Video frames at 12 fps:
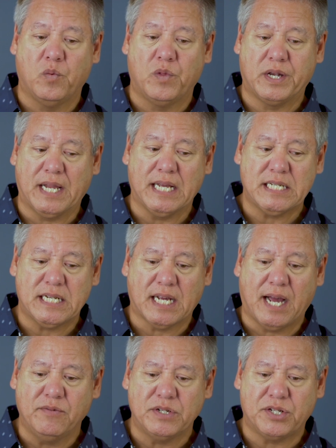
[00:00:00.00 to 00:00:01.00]
the testing
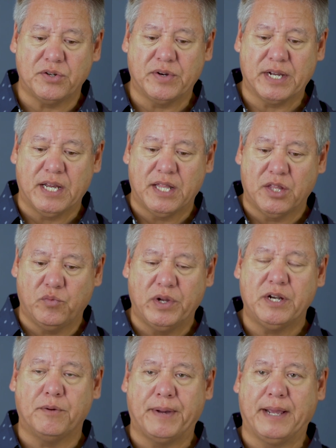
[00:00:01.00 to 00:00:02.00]
I was doing, the
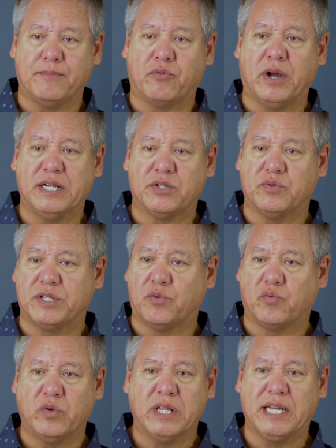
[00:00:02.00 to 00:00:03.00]
window pane brace was a
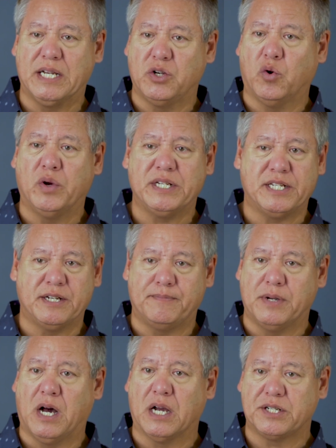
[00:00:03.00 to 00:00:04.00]
really noisy,
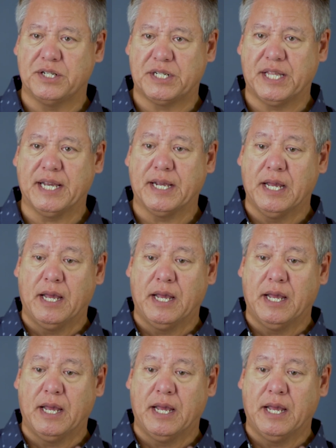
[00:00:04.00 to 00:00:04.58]
obnoxious thing.